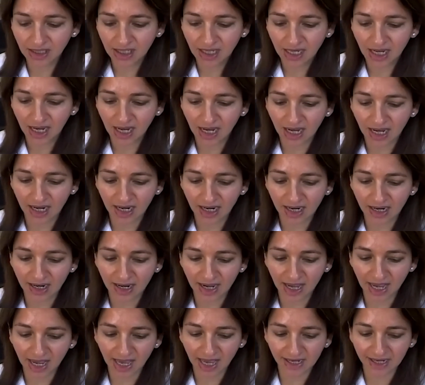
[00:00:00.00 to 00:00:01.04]

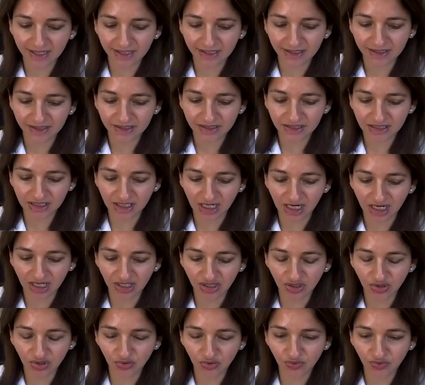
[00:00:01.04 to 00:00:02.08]
and it
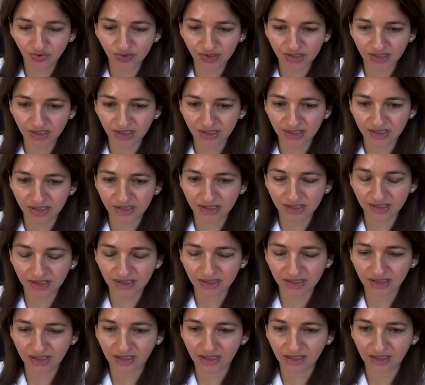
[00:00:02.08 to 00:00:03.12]

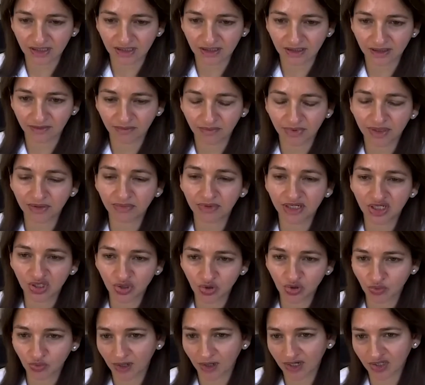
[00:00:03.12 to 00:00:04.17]
uses
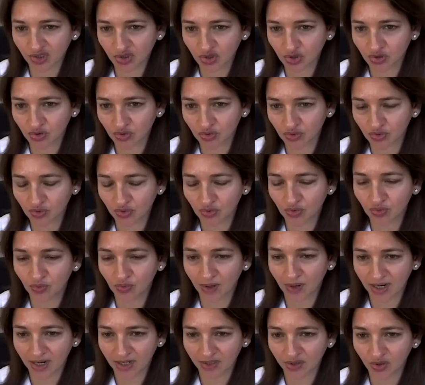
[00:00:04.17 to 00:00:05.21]

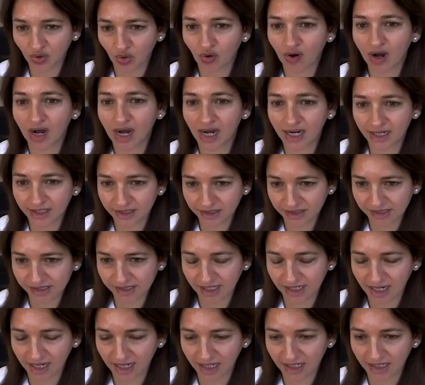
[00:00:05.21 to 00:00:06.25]
BB2121 or
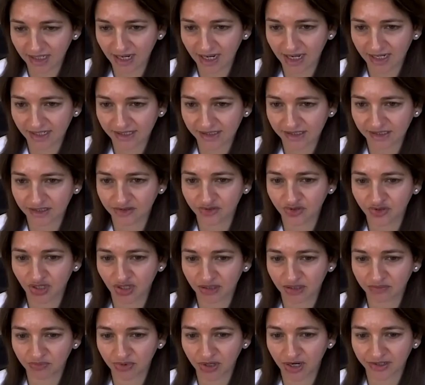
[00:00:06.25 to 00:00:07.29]
Idecel as the drug
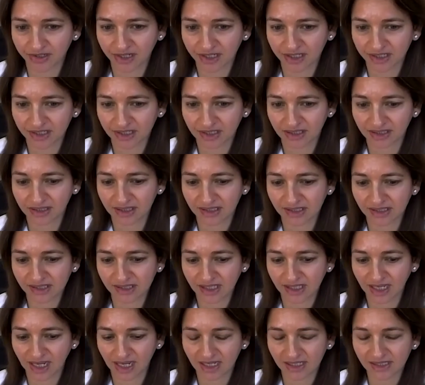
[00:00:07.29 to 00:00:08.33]
product in this
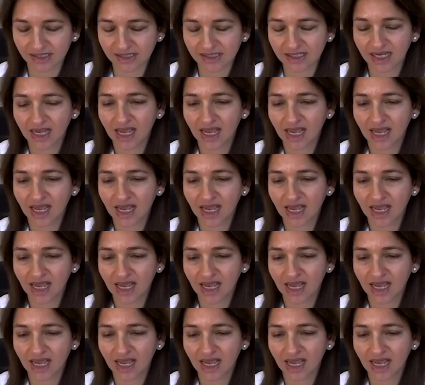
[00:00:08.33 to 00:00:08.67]
case.